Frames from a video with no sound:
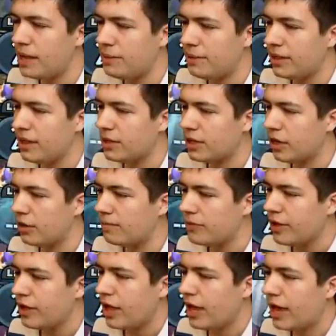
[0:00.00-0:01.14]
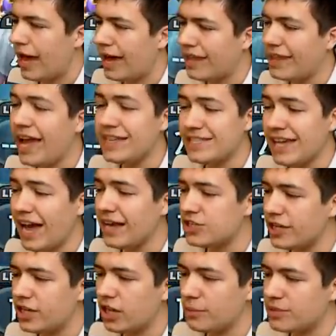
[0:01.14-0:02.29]
baby, there we go. And that is
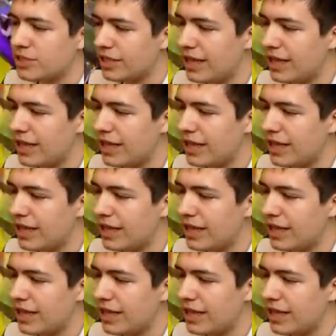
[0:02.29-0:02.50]
actually coming to